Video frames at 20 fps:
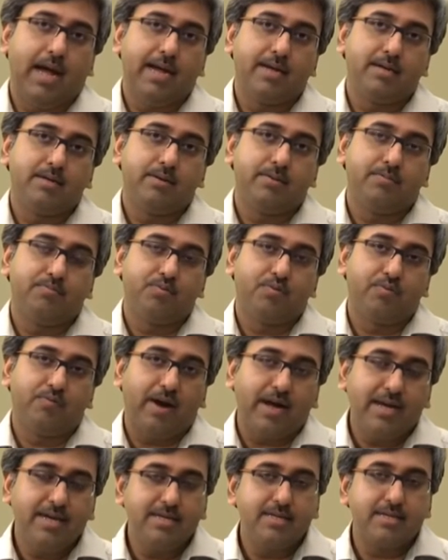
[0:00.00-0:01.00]
and
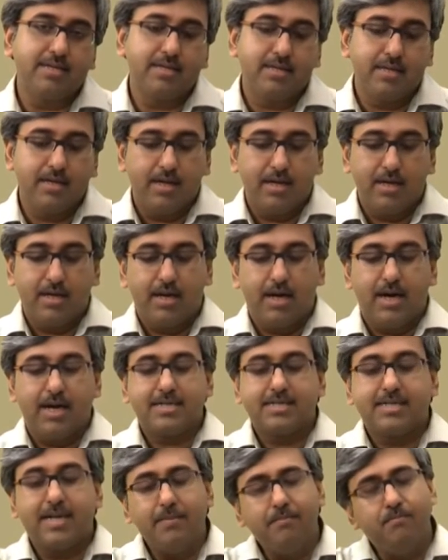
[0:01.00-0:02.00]
provided a
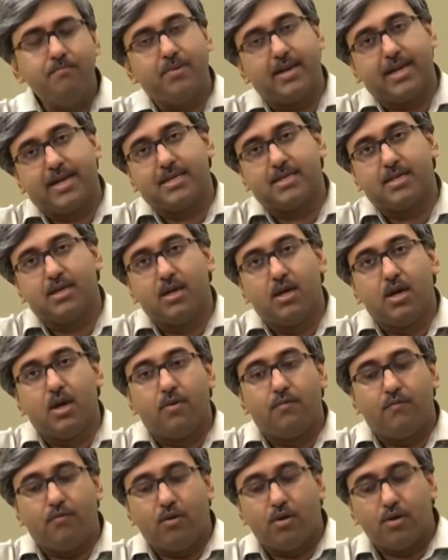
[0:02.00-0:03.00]
template
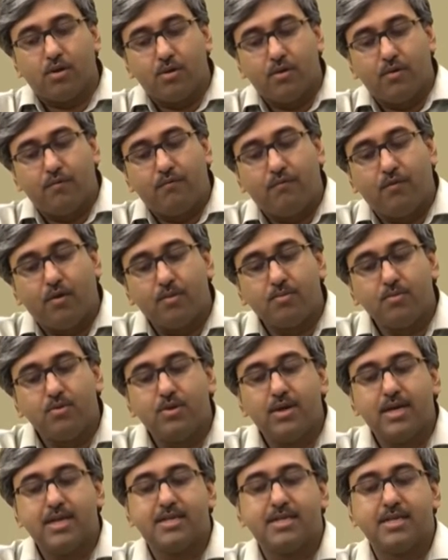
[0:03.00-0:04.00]
for
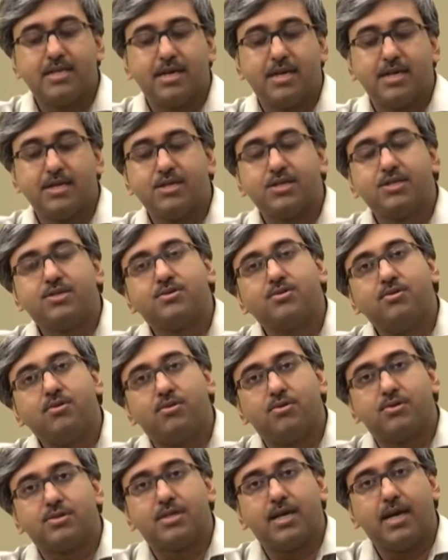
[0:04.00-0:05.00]
formulating a
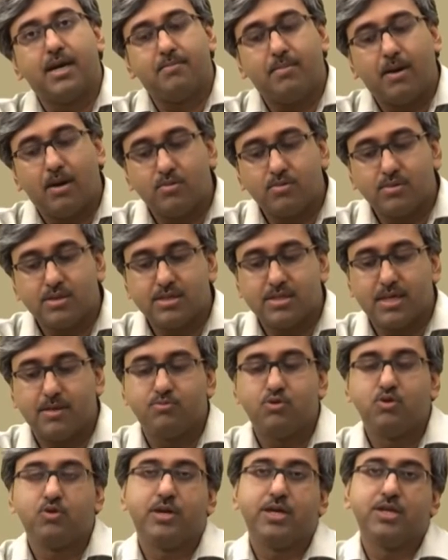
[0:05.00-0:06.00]
discourse about the
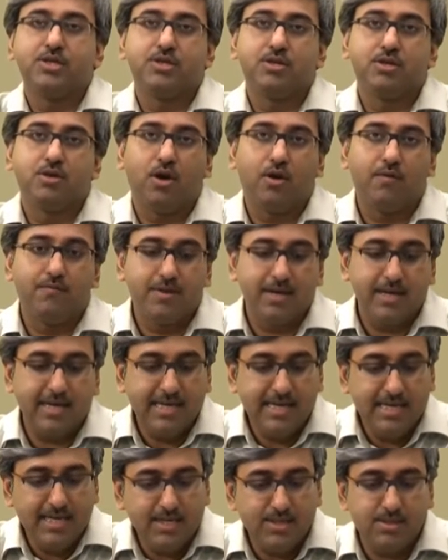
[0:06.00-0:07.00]
subjugation of the
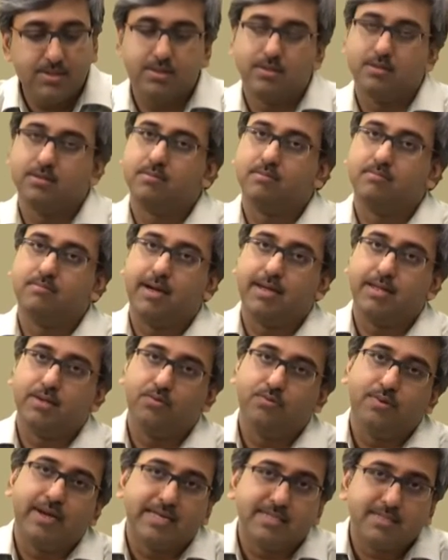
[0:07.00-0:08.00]
East by
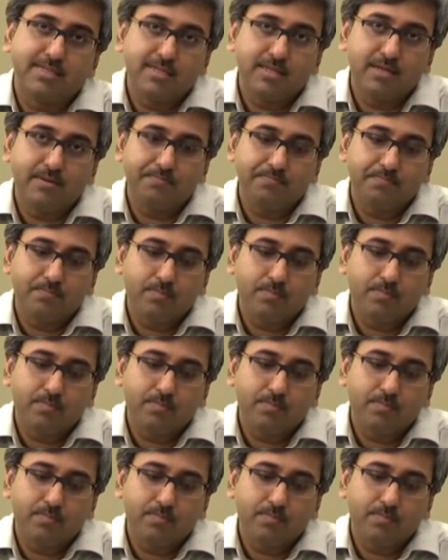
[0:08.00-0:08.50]
the West.